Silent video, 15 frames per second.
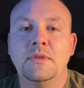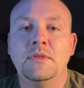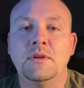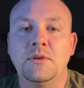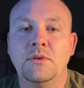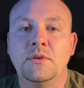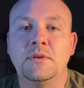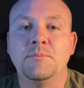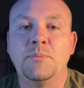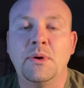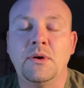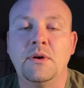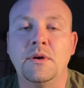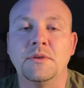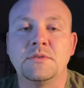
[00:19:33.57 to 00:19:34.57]
then you can
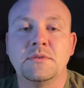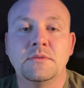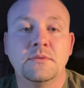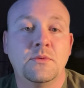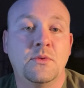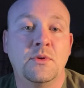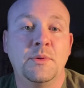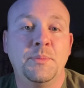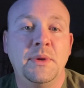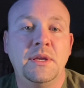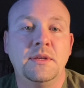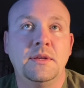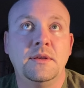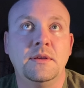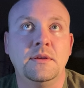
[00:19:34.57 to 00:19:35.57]
pause, or a
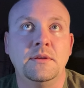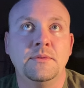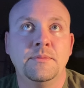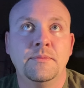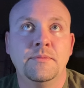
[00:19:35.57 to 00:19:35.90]
BT.